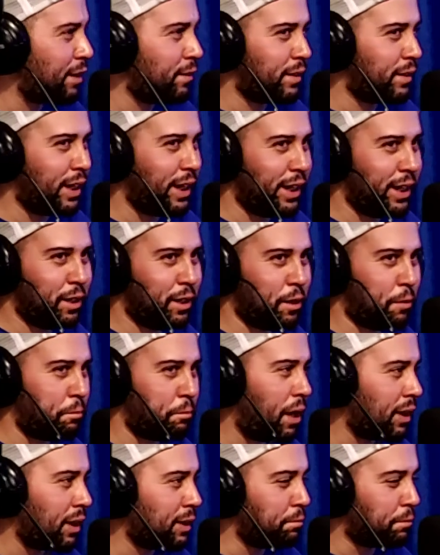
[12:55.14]
than
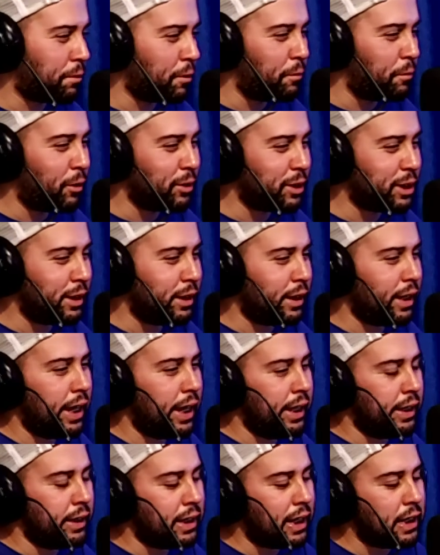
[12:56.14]
boxing promotion,
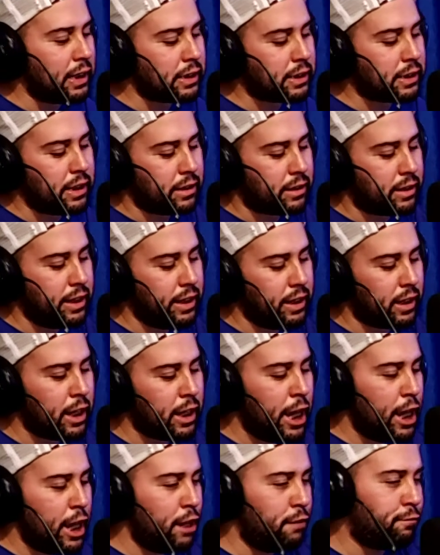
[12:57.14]
and that's the thing.
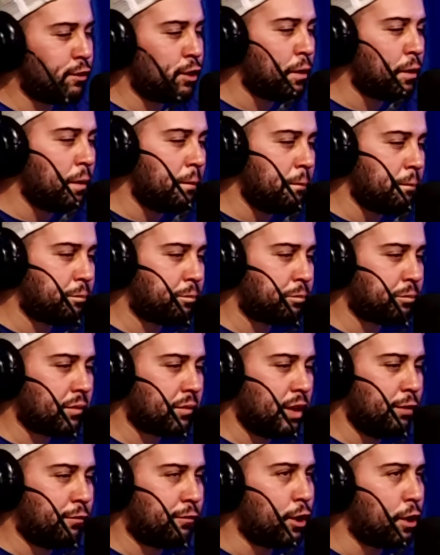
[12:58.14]
If you're
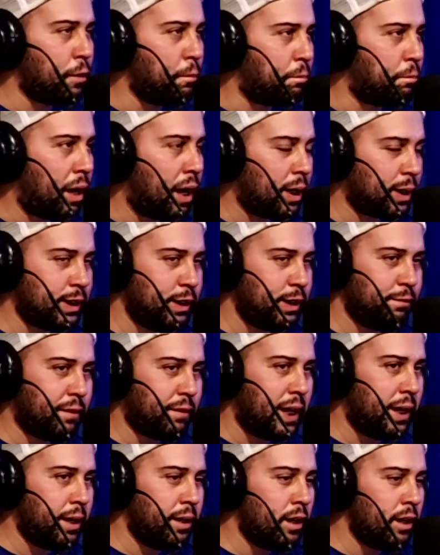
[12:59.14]
if you're a boxing
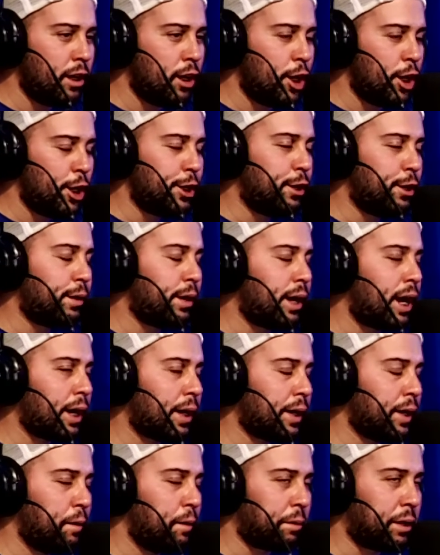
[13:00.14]
fan, you're not
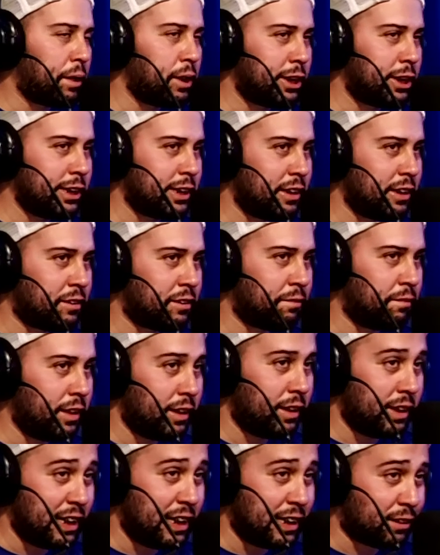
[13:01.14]
gonna purchase this
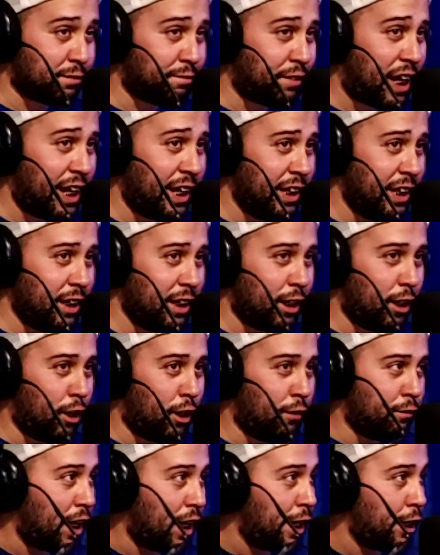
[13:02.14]
this fight
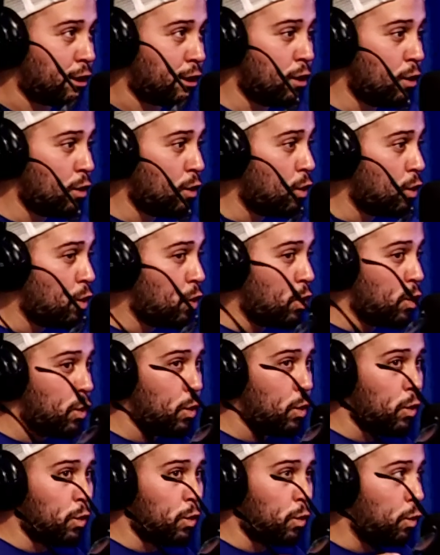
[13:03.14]
of like
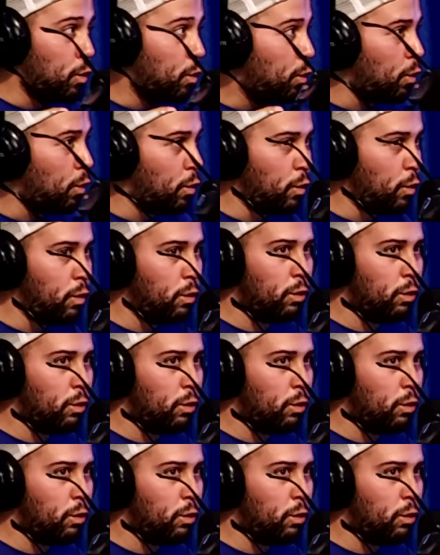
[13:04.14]
who who